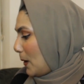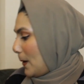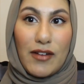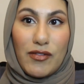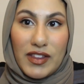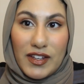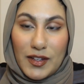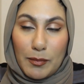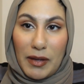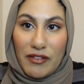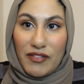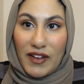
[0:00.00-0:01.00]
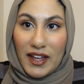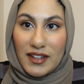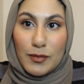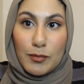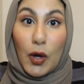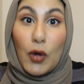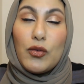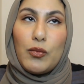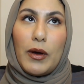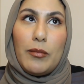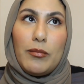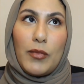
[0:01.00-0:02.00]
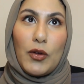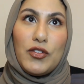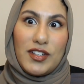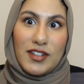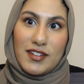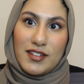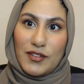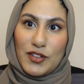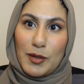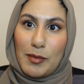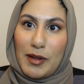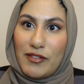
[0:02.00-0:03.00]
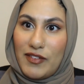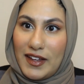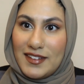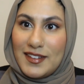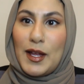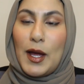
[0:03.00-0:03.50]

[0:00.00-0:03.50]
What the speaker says: Everything's on my face. Most of the stuff's on my face.